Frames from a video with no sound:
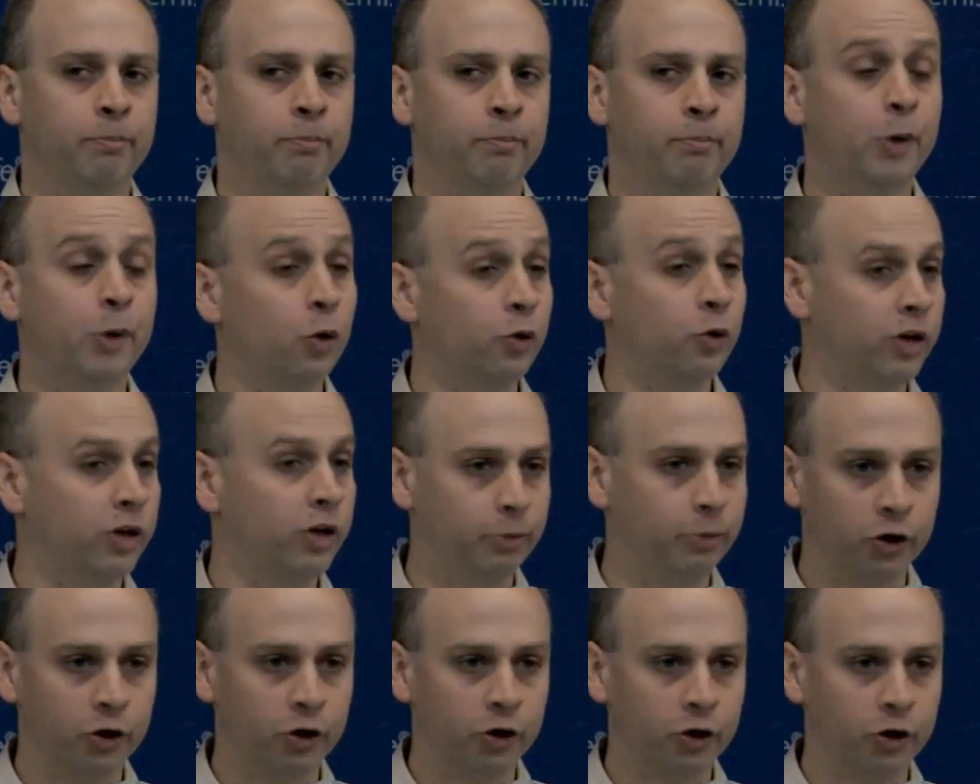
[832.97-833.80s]
potent
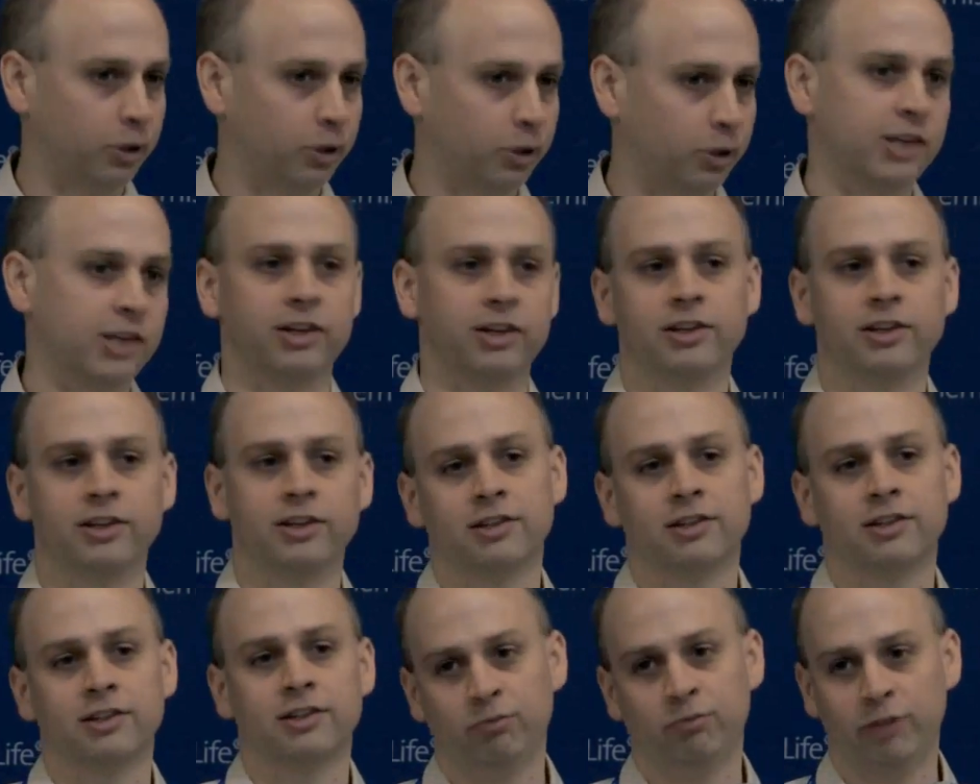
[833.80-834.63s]

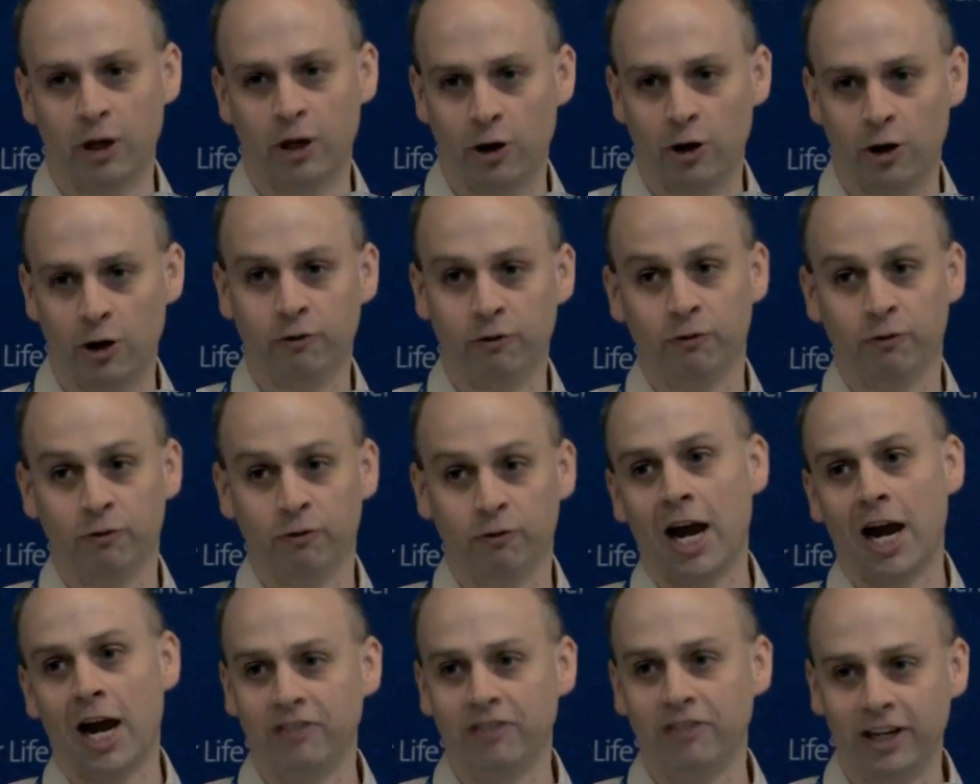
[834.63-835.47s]
immunosuppressants,
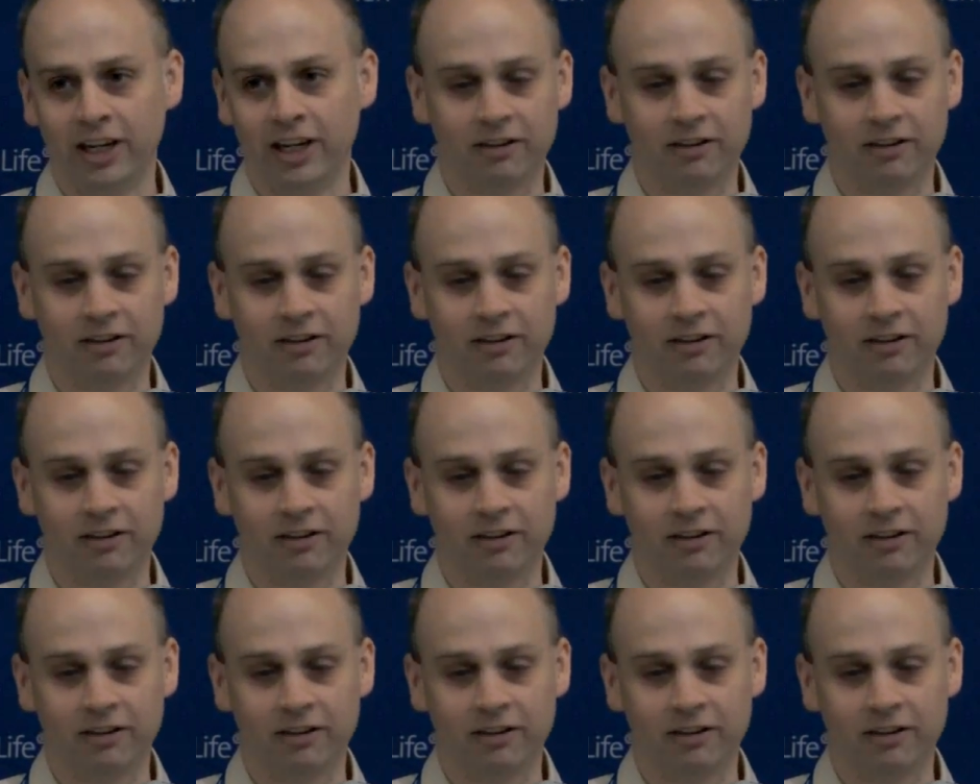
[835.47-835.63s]
by IV